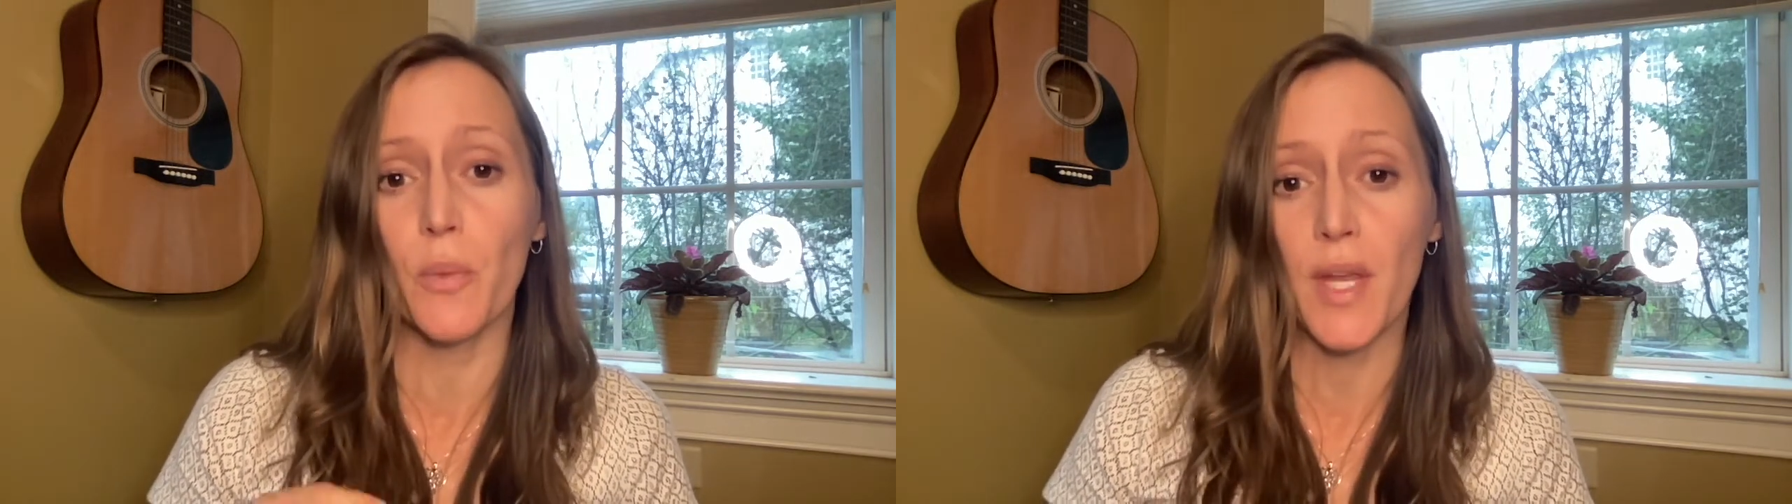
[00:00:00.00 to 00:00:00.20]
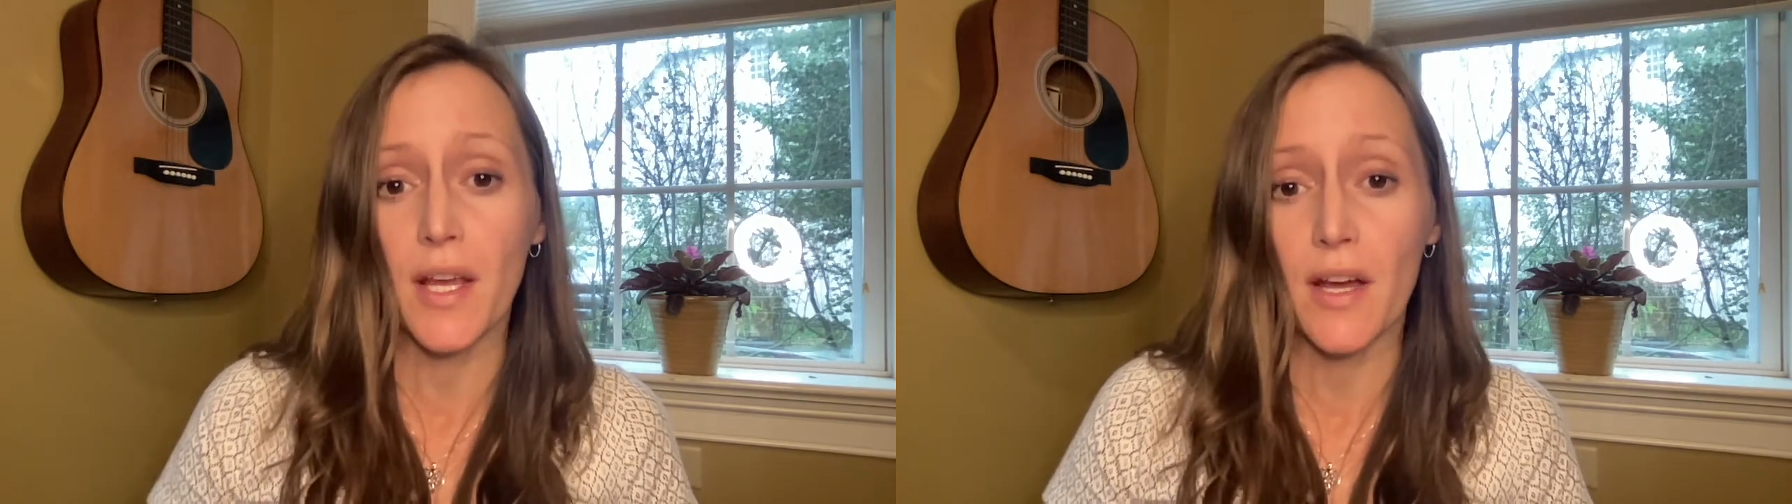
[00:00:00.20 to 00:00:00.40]

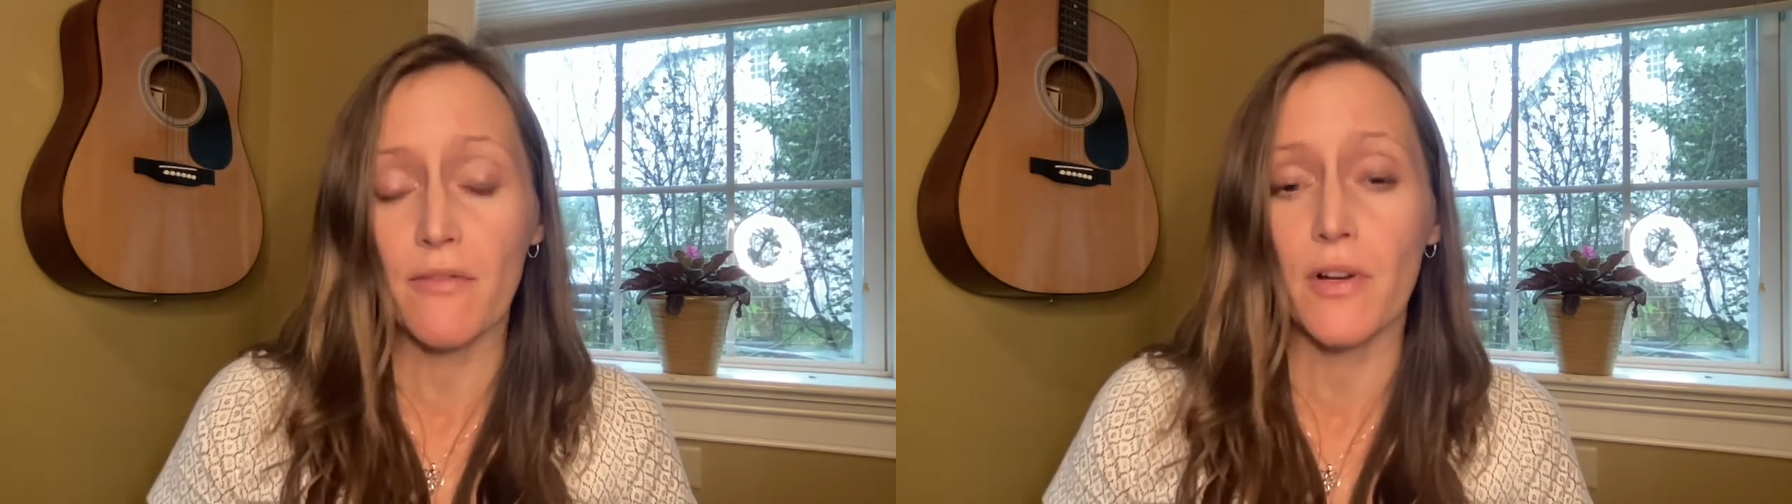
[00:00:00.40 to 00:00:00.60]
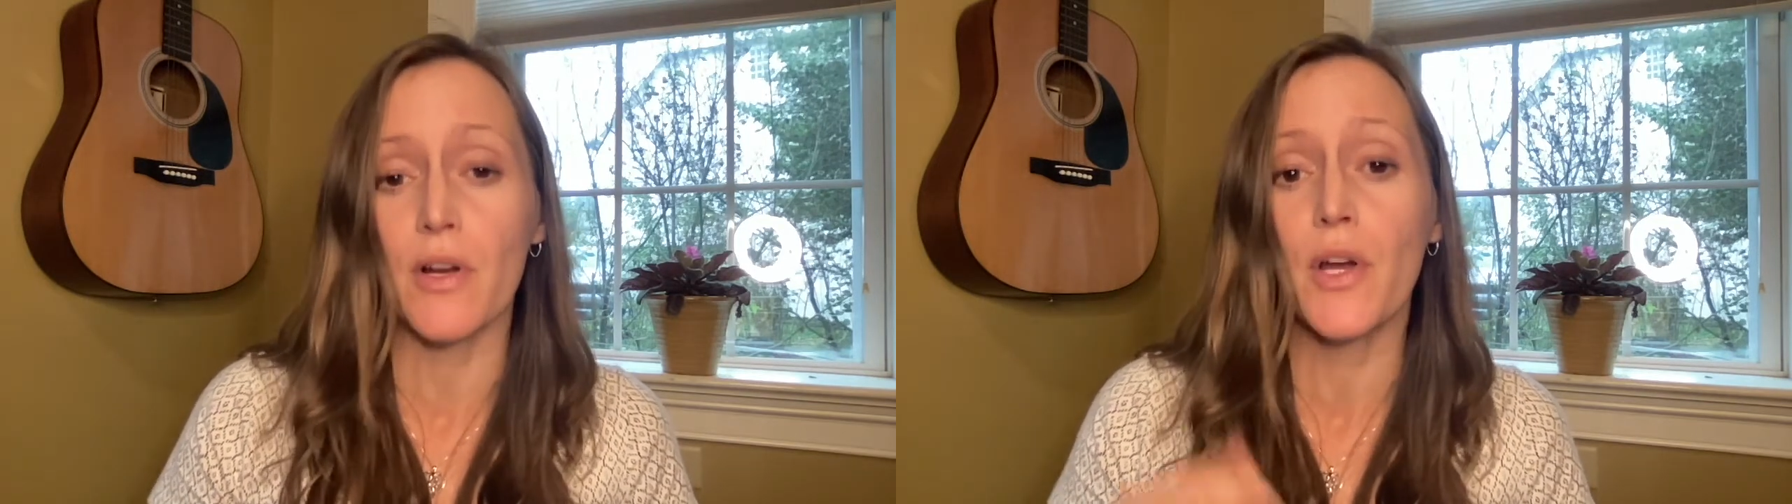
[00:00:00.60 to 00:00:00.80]
we
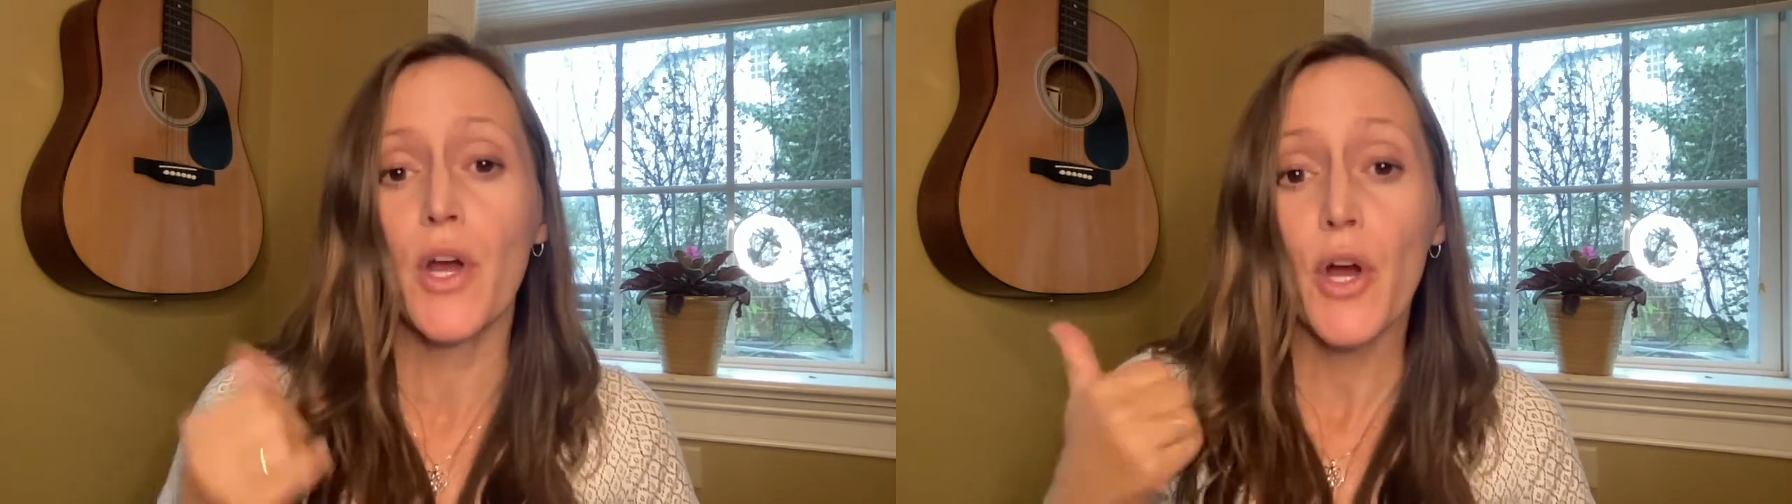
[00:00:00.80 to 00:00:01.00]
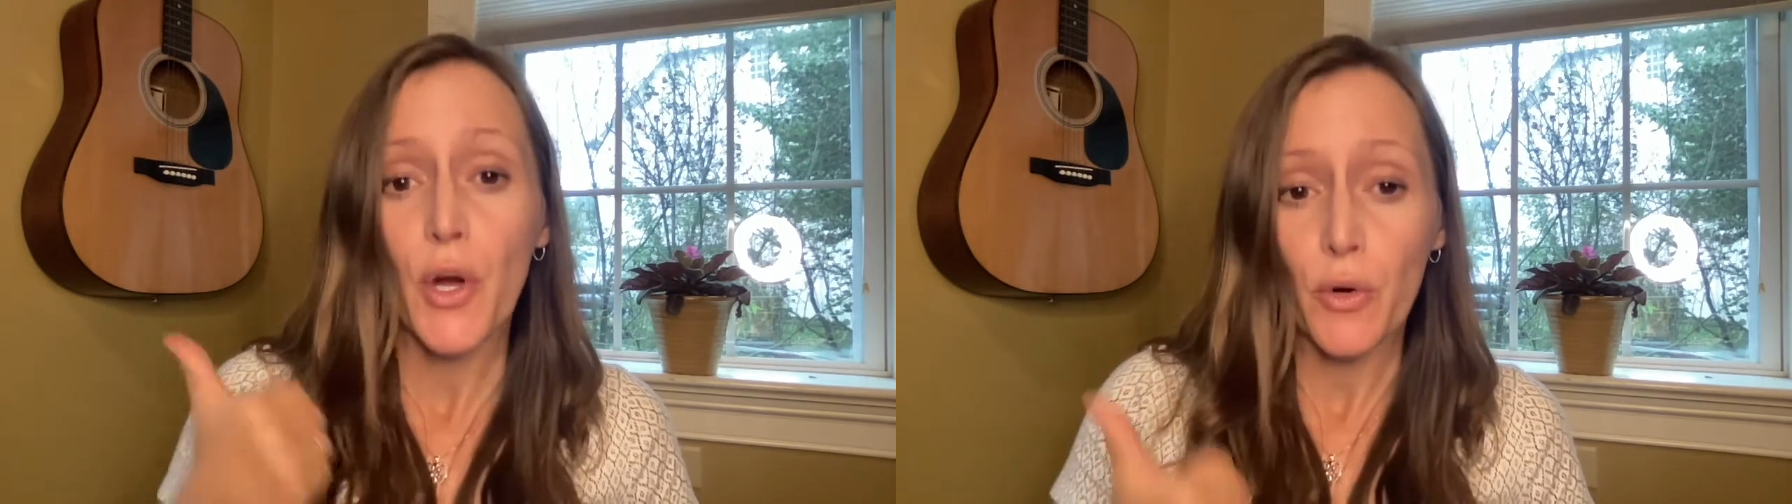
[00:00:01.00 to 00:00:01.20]
cover
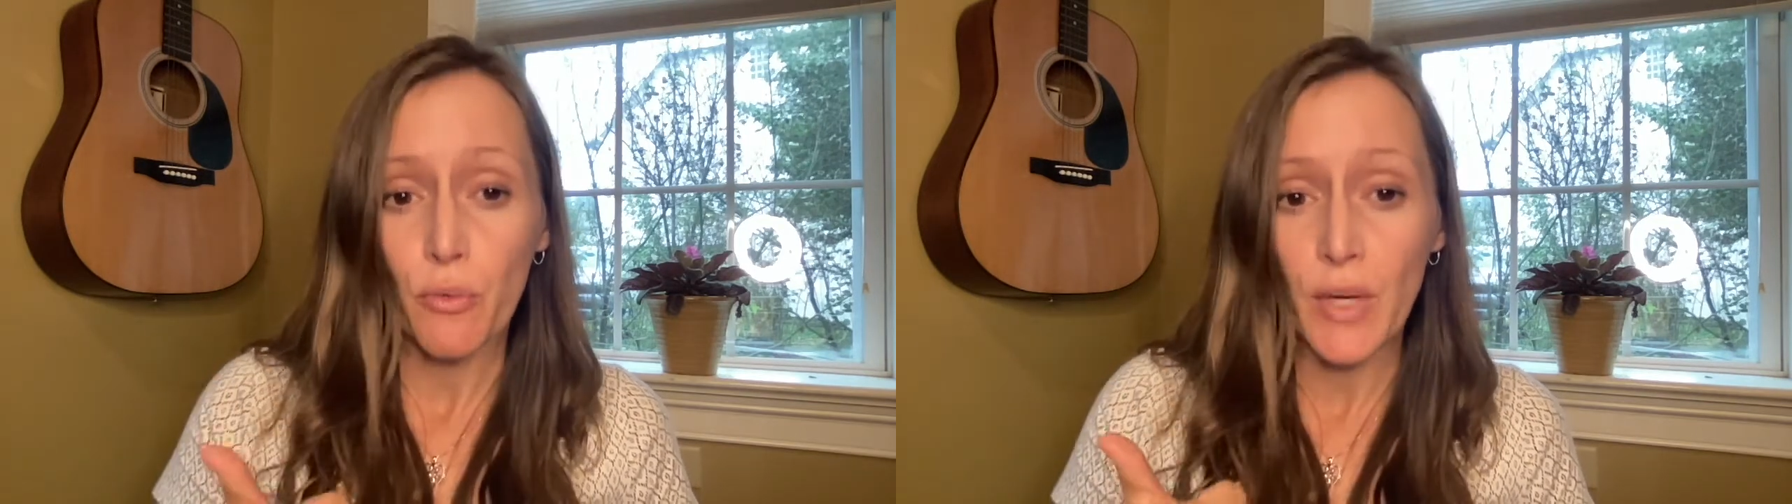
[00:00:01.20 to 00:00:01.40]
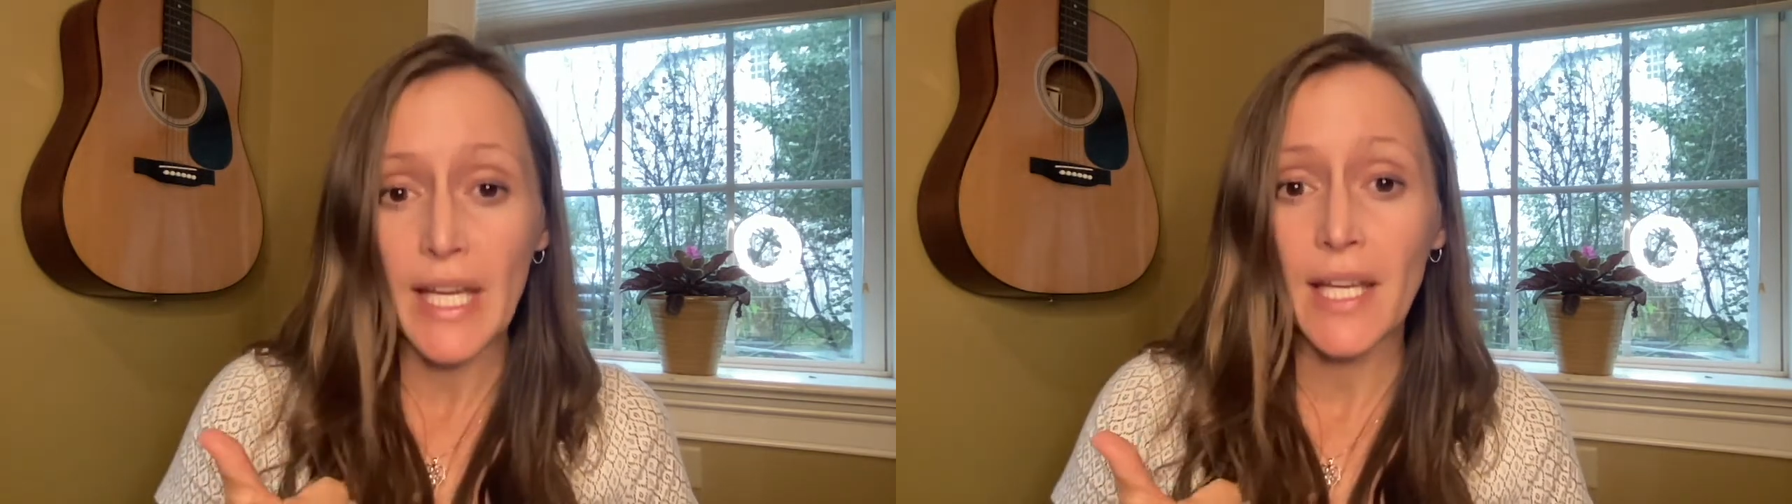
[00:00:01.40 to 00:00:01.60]

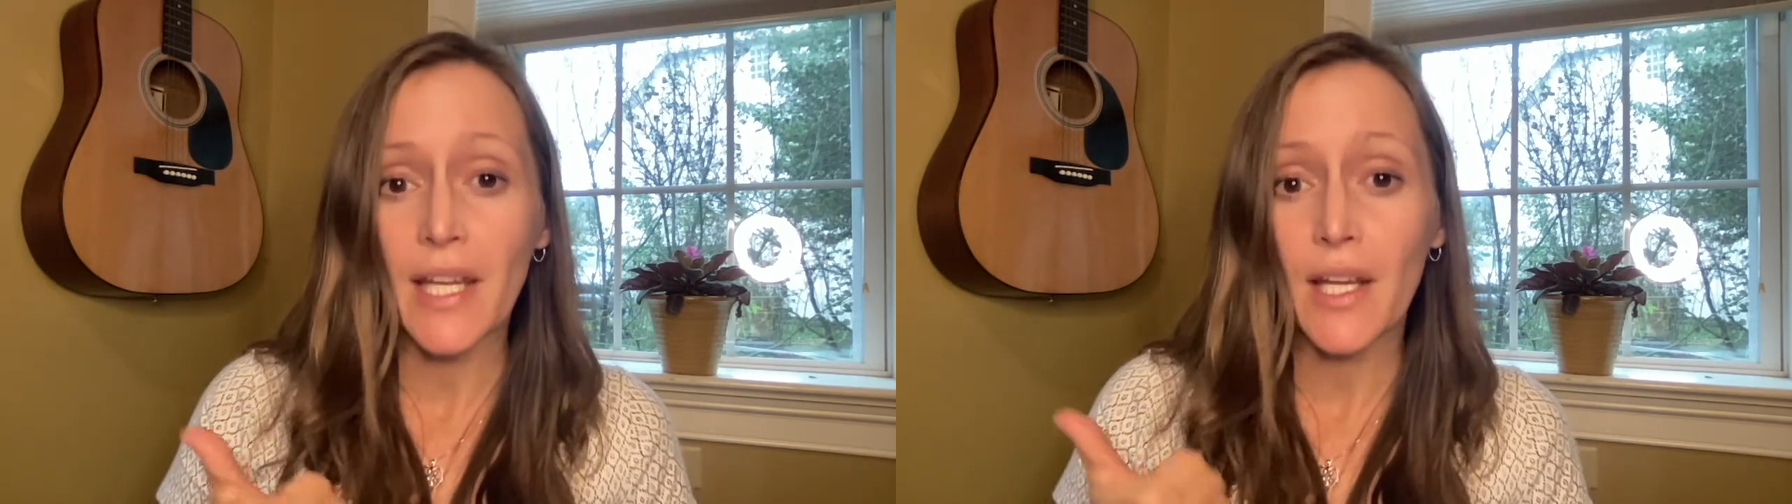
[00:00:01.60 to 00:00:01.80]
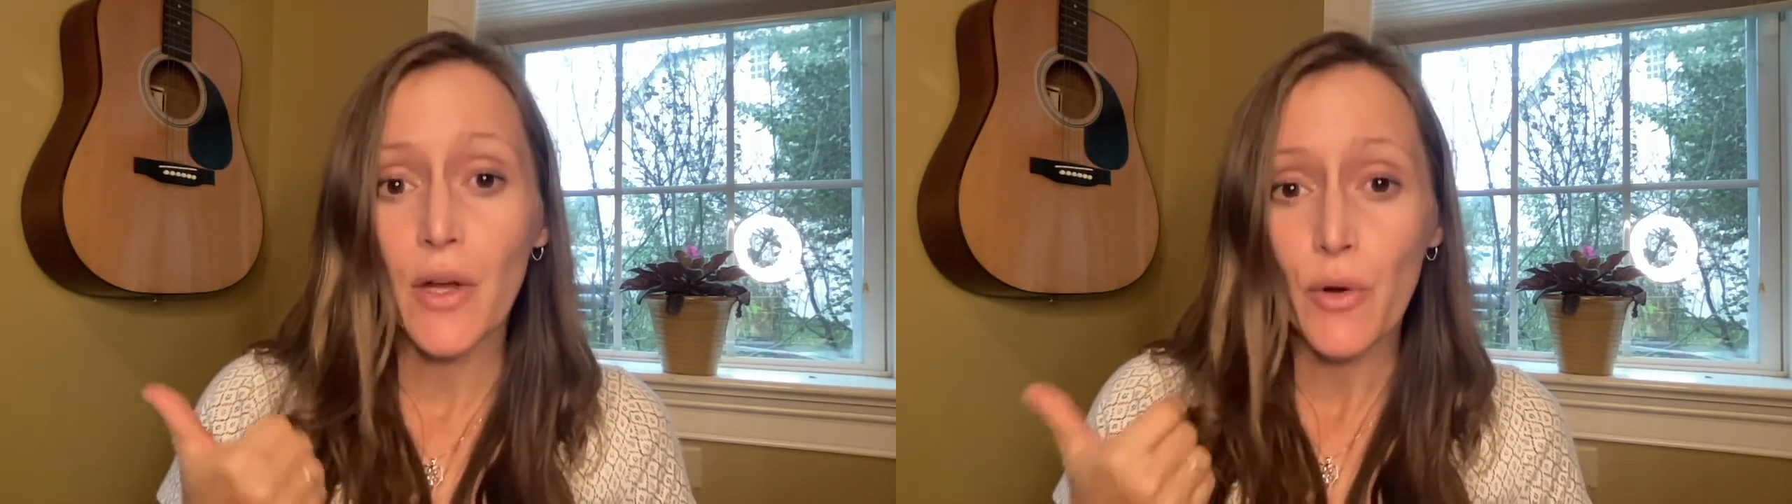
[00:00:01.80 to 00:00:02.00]

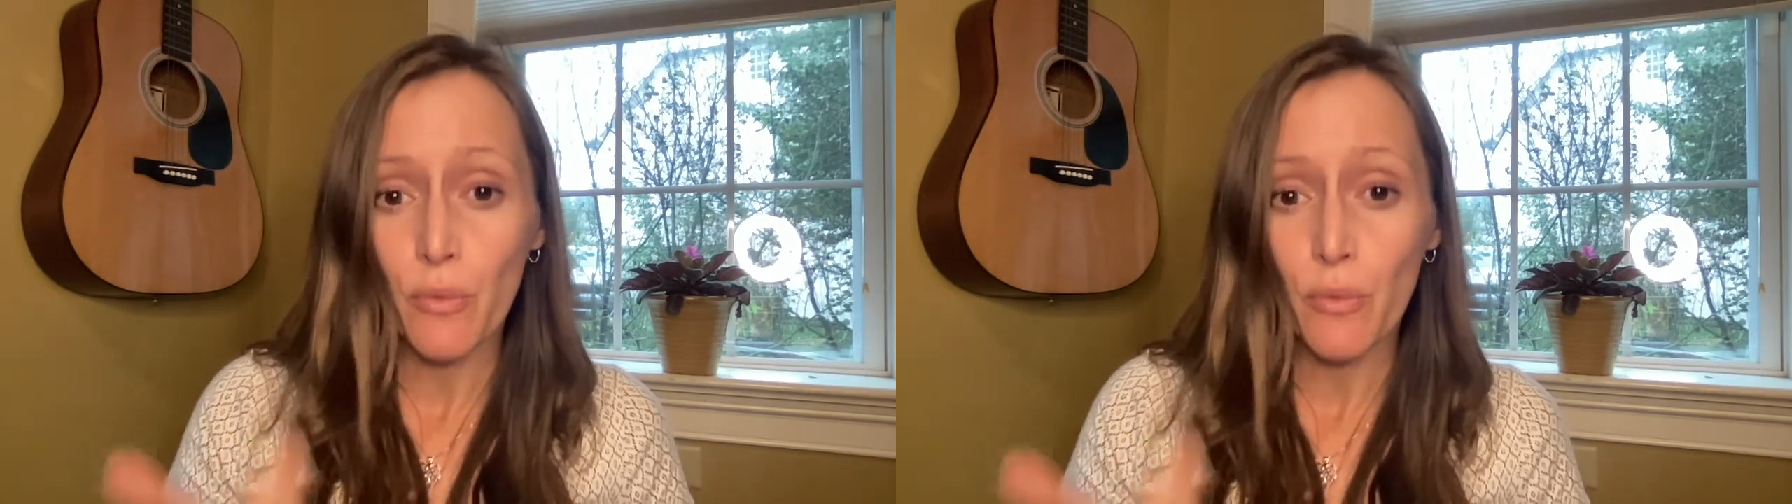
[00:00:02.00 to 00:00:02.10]
reading,